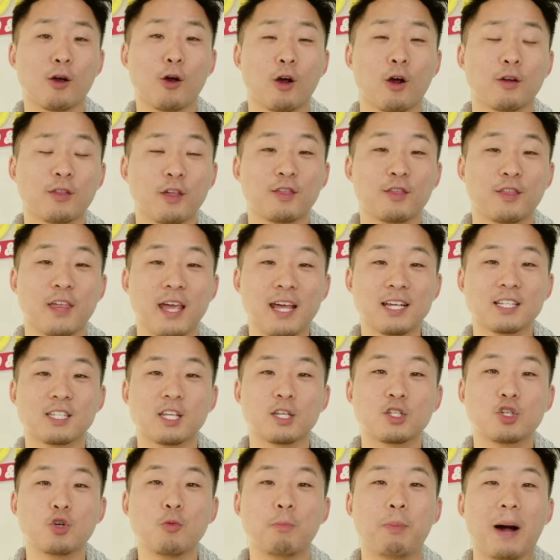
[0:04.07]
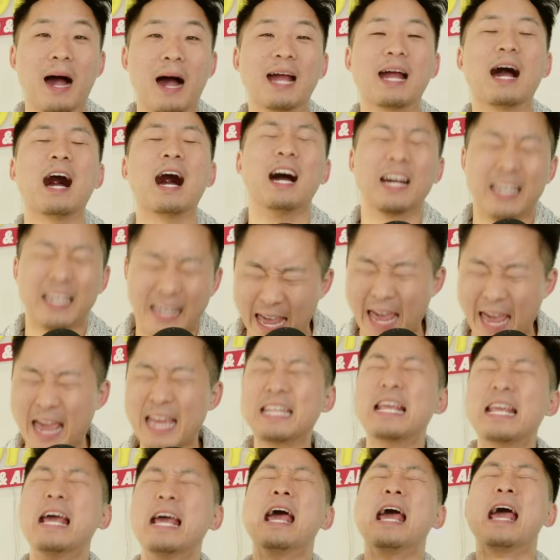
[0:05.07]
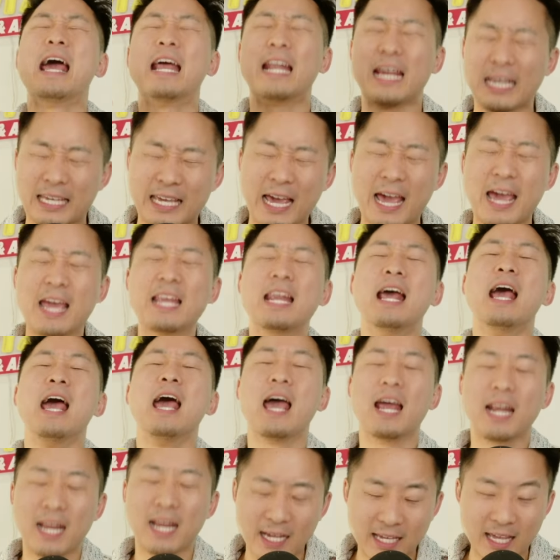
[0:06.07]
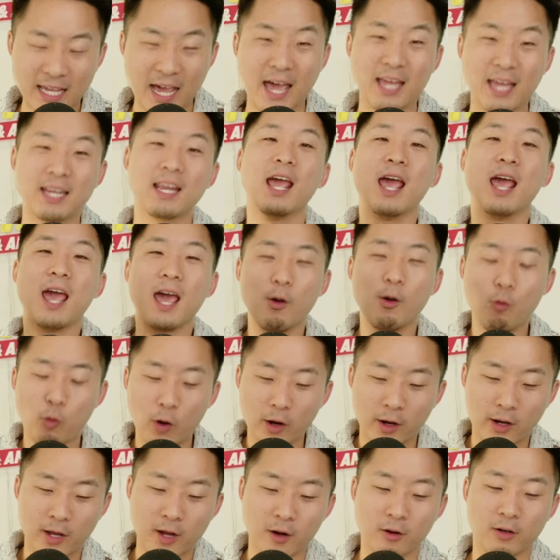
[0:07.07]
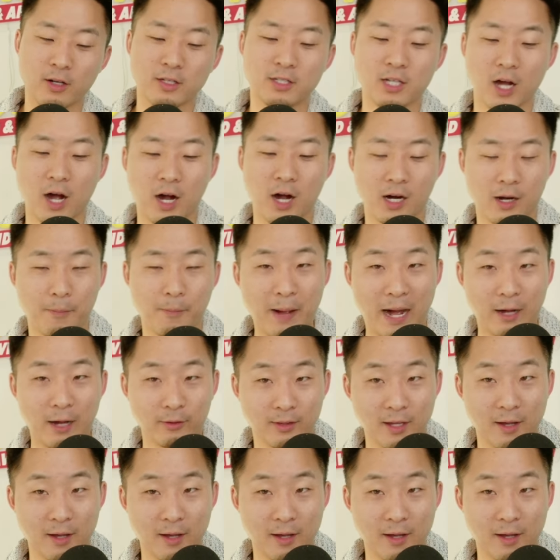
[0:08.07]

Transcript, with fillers: are the things that you buy again and again and again, and we're here to talk about